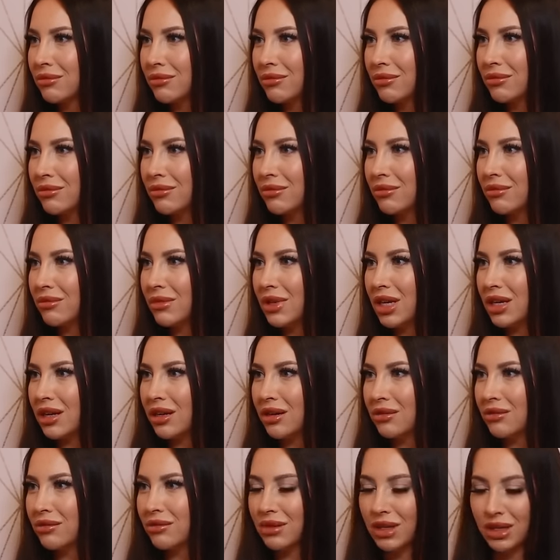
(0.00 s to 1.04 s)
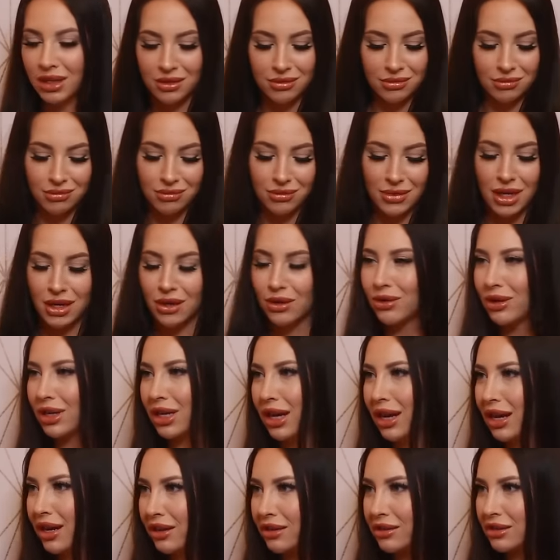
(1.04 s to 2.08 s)
Yeah. You know, like, and it already
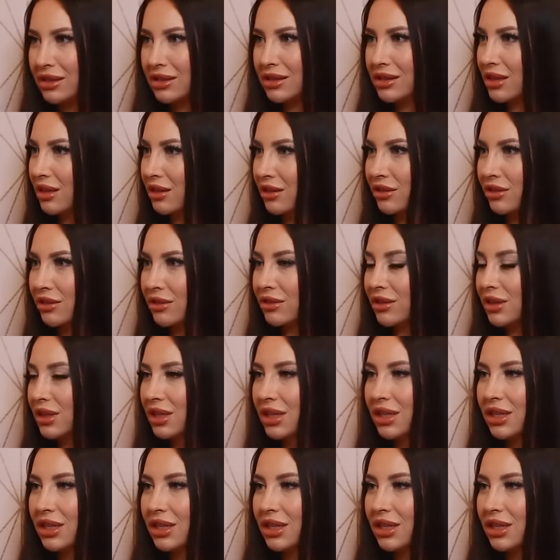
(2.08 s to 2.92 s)
has. So.